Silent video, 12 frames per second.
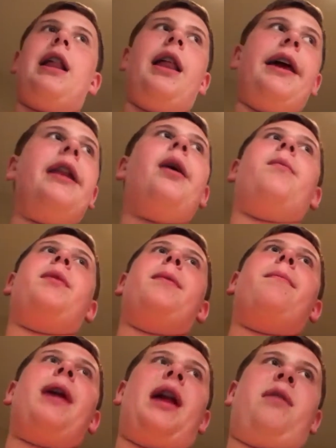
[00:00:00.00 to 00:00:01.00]
clean up the
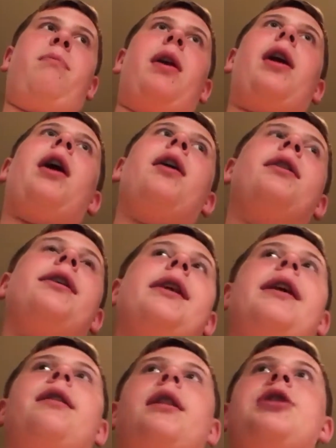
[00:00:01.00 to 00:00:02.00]
basement because it
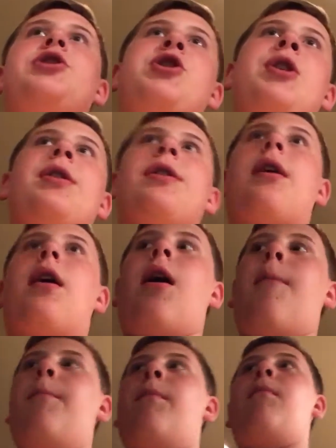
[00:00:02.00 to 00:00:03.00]
is legit
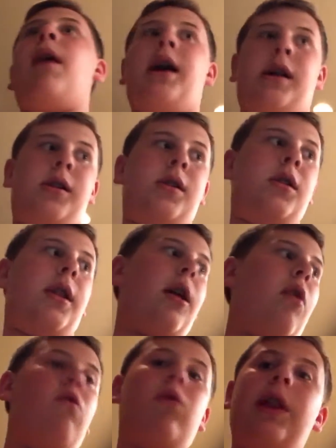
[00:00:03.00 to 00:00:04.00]
a mess, like
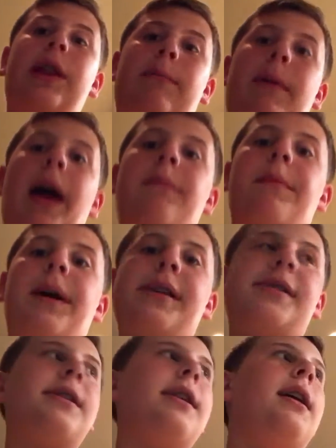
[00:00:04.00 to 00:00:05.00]
a really bad
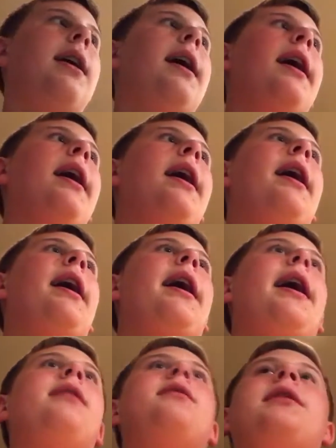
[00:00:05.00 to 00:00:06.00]
mess.
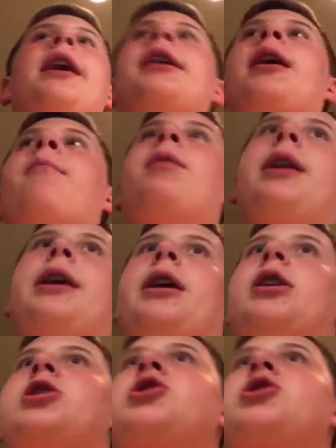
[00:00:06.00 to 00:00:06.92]
And then I'm going to get a